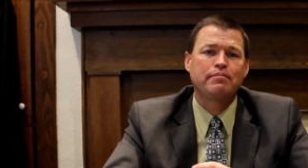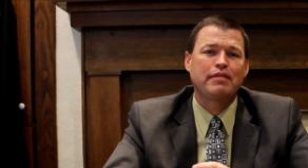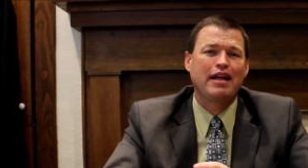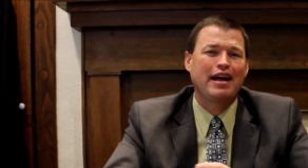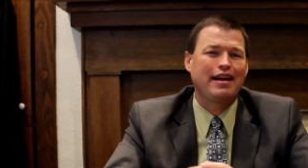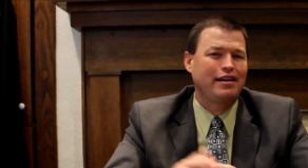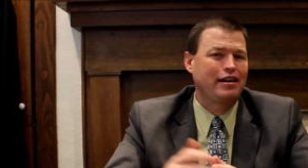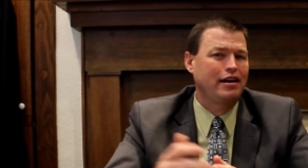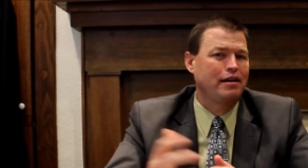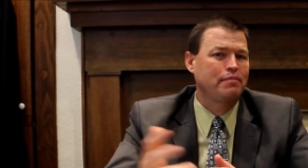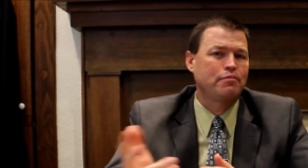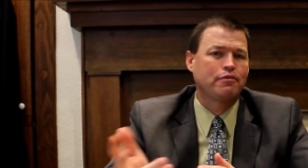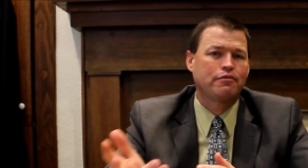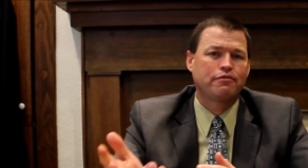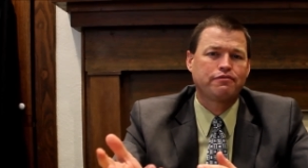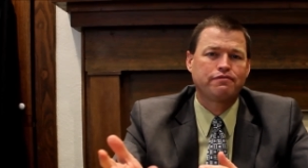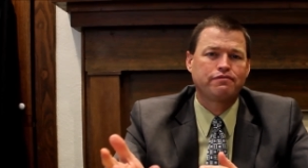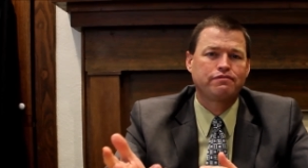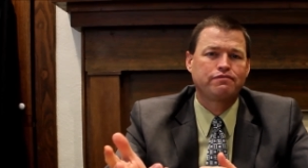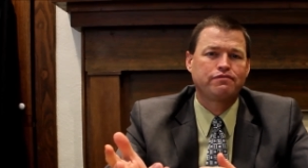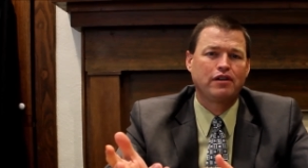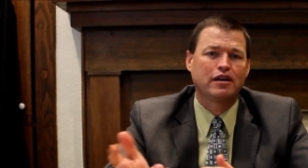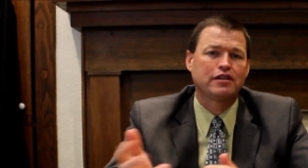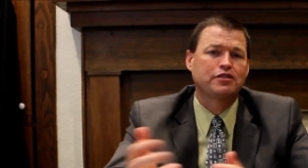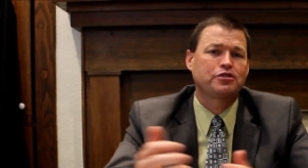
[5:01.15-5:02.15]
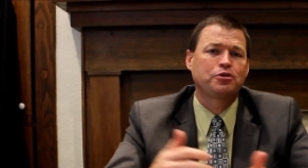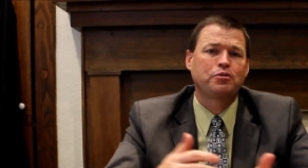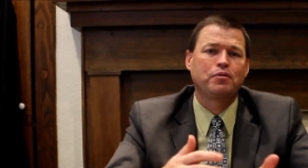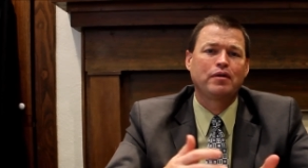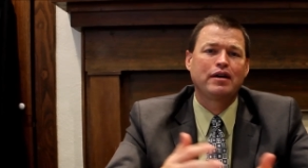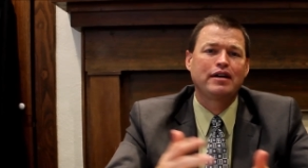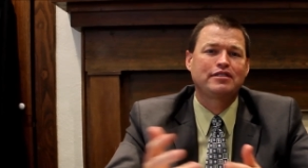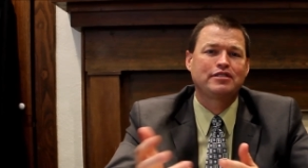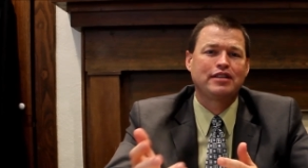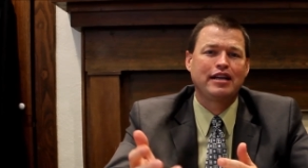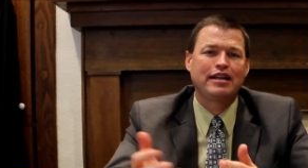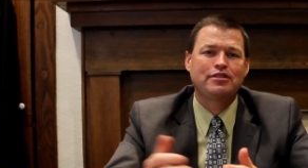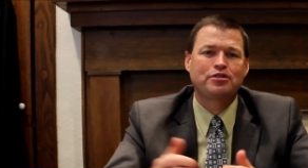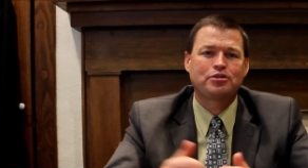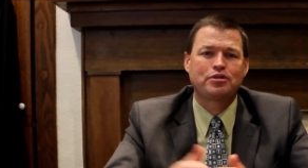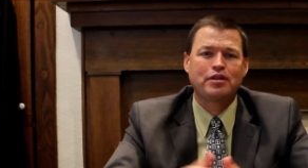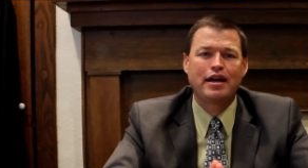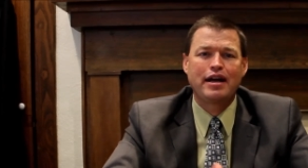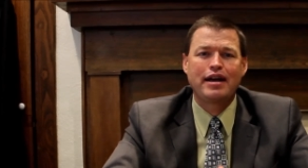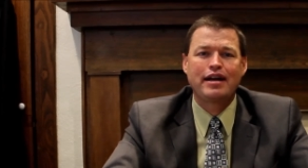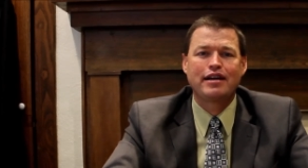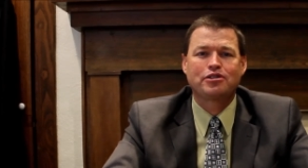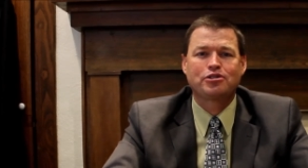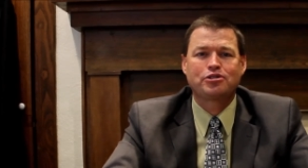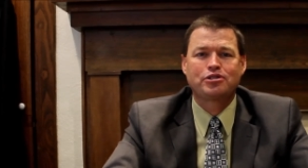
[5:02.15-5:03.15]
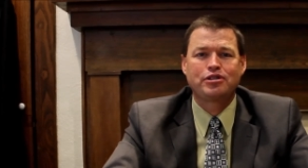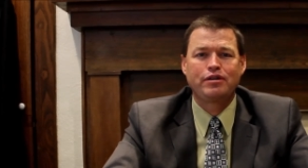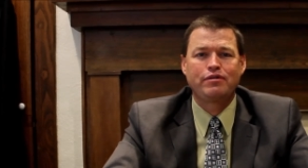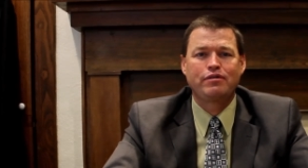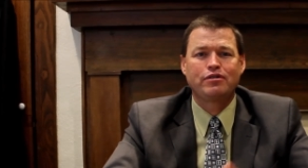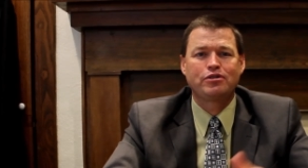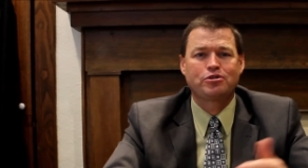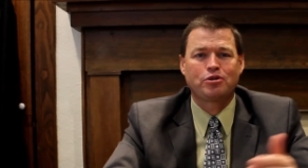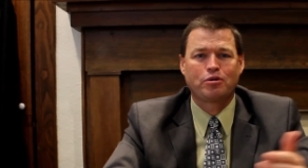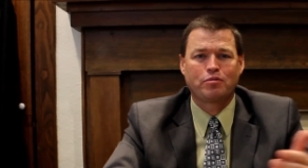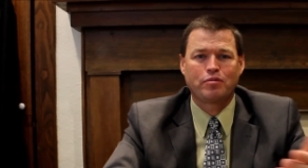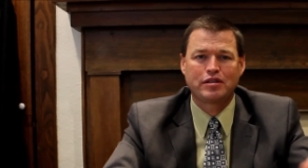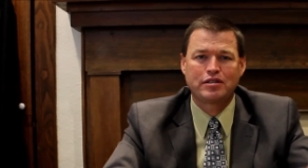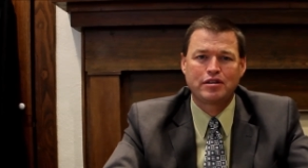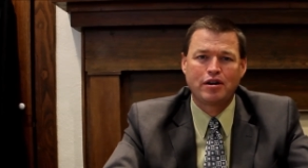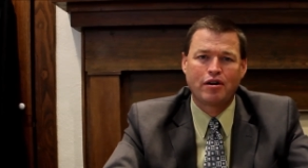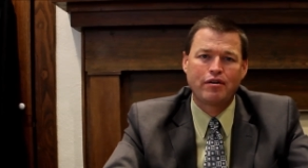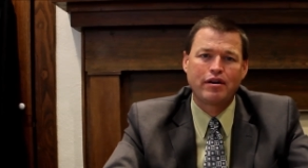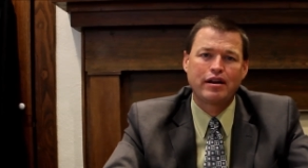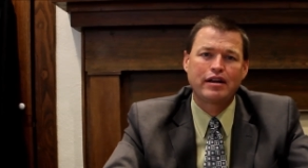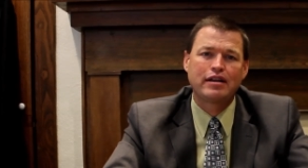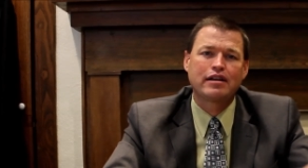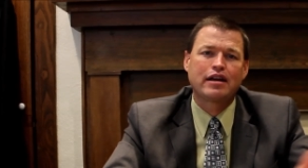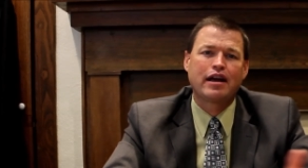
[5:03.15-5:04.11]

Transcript: That number fluctuates each day as students are returning to